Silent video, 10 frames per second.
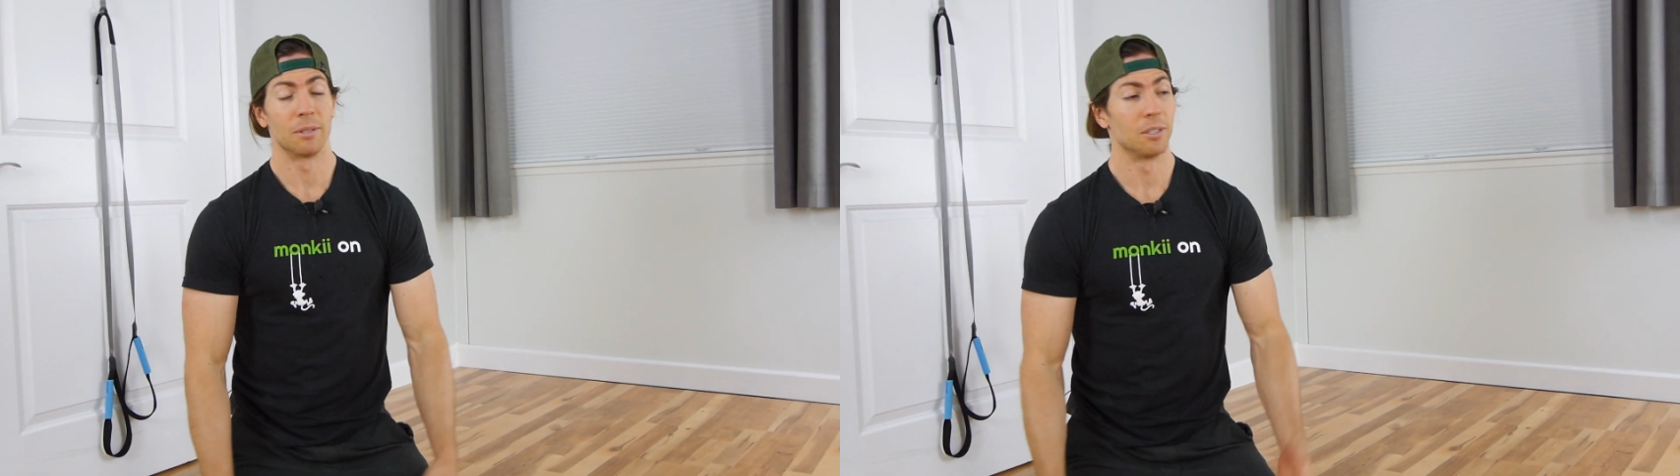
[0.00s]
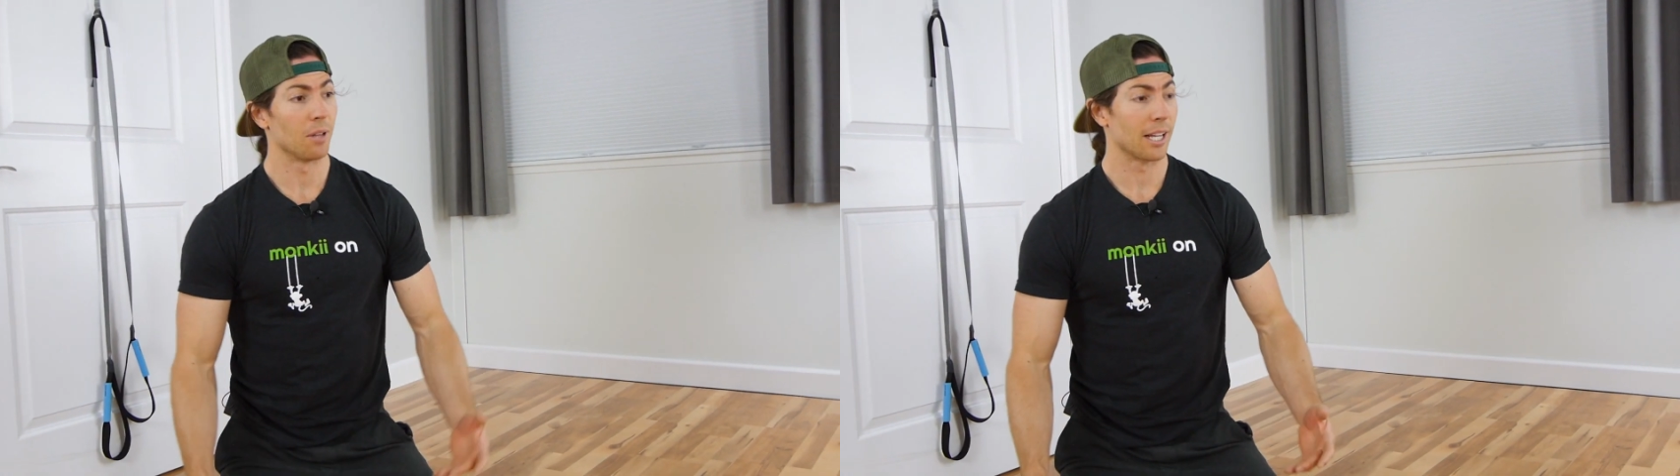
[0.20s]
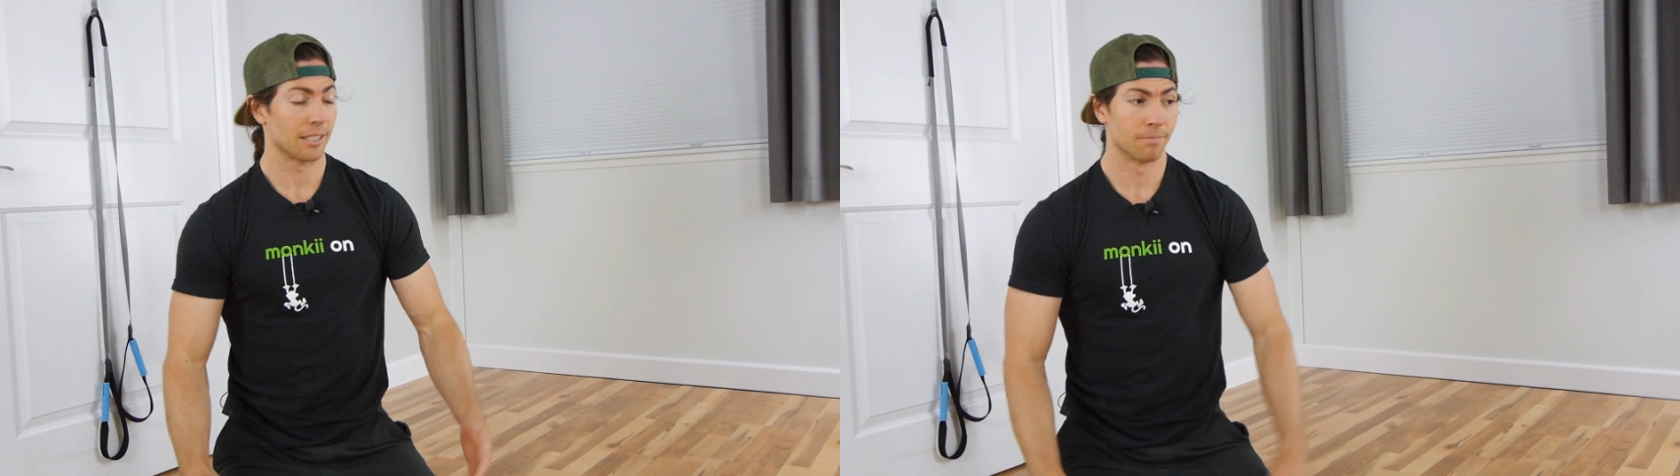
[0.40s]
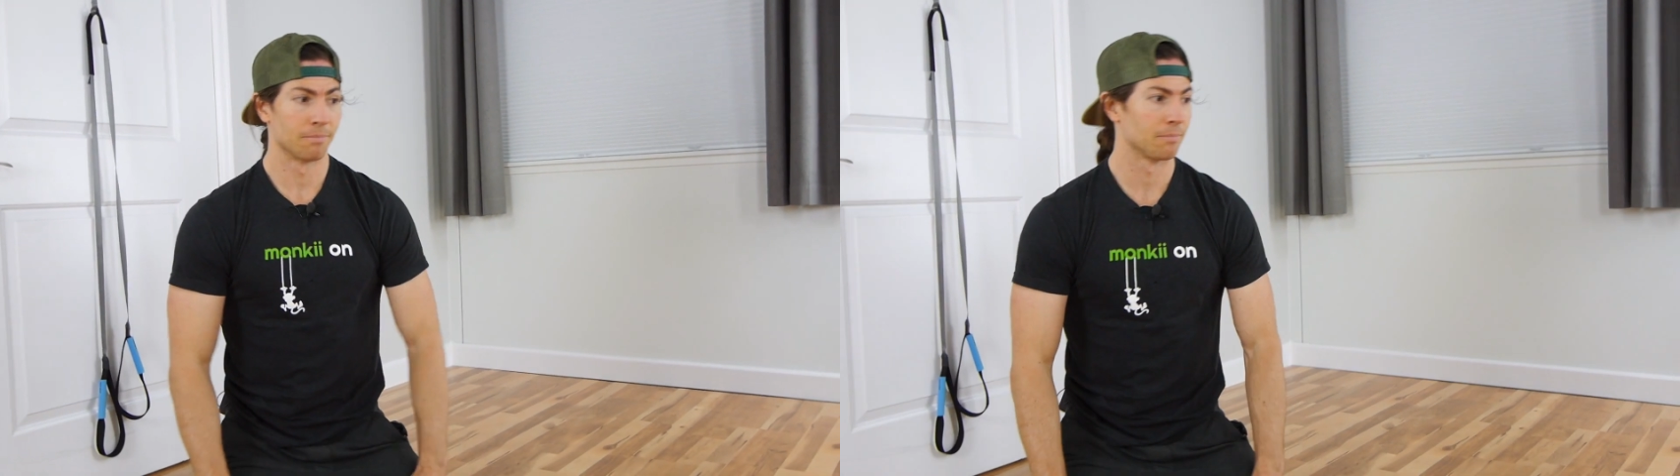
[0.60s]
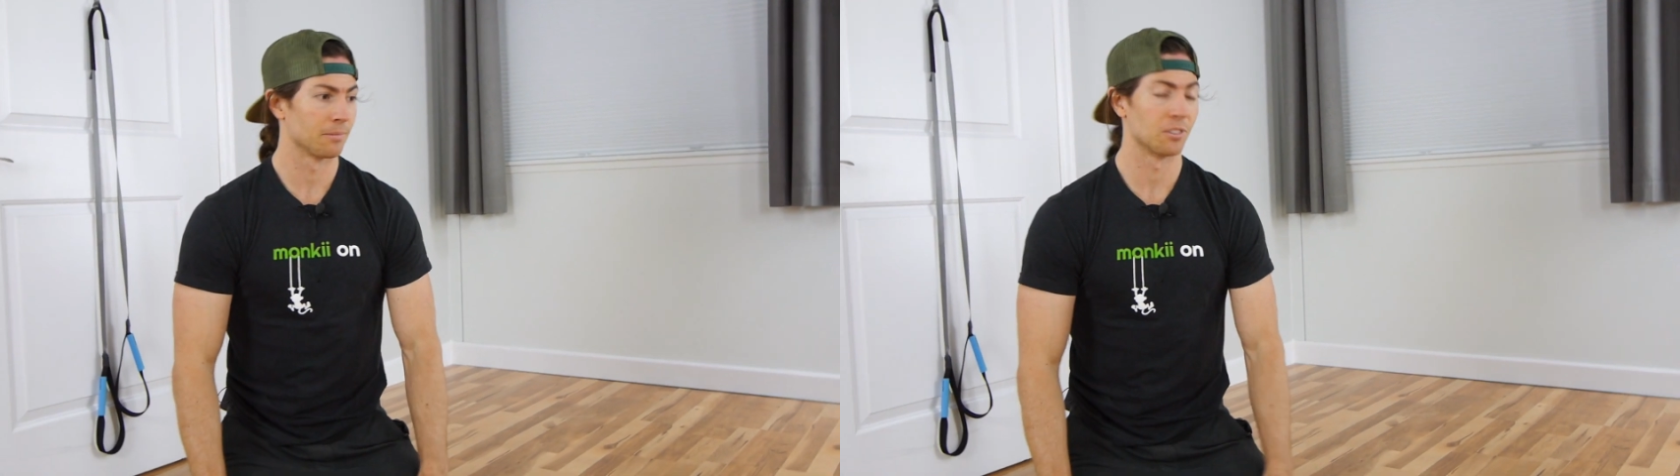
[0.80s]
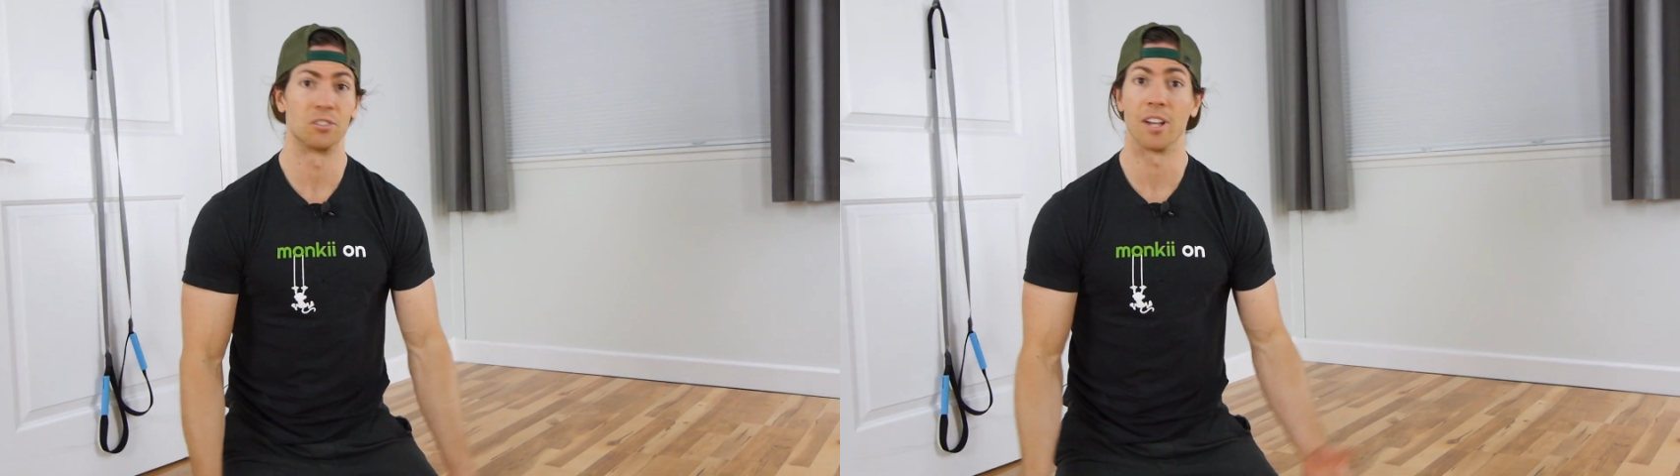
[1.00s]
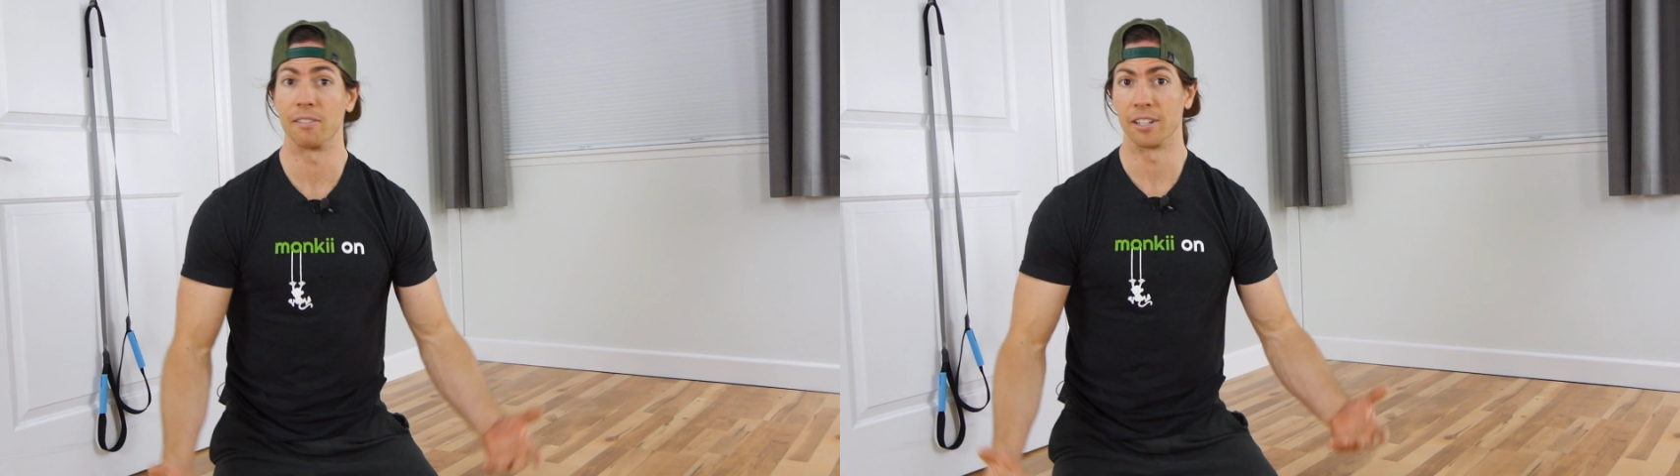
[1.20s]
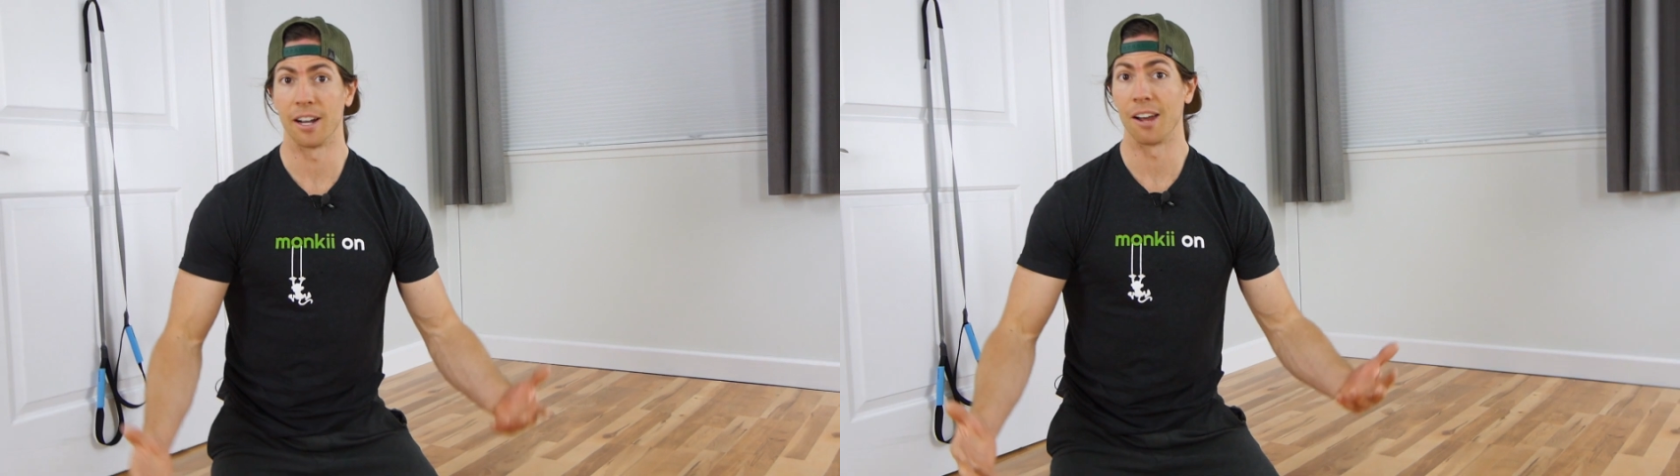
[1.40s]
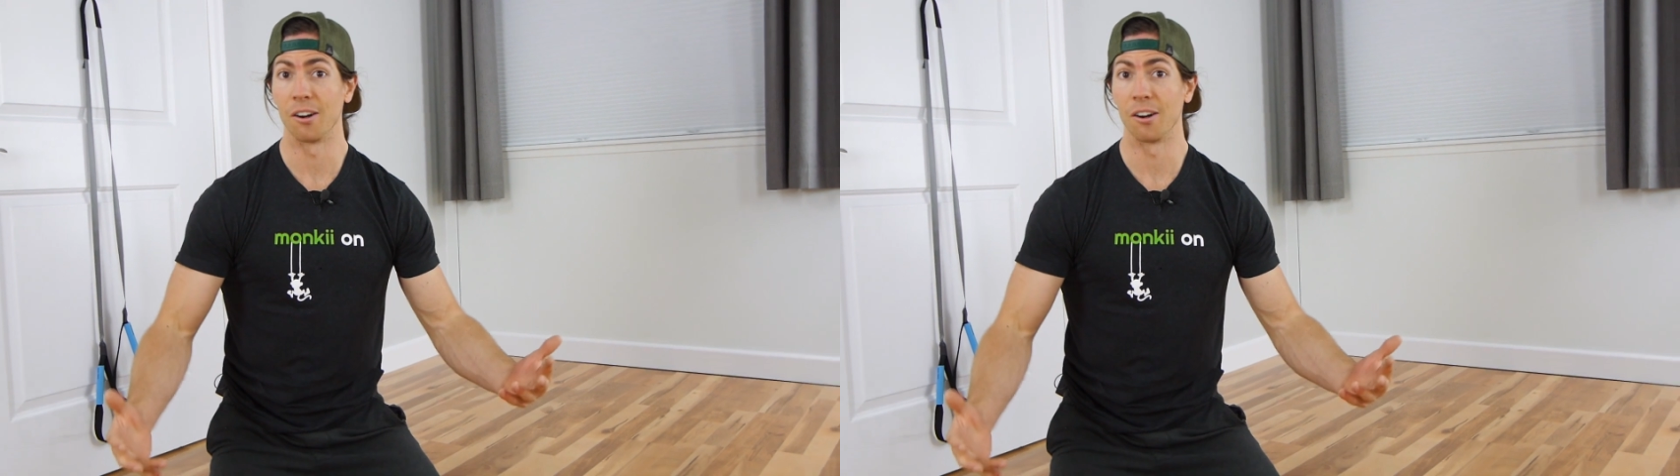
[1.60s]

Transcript: maybe you do like seven.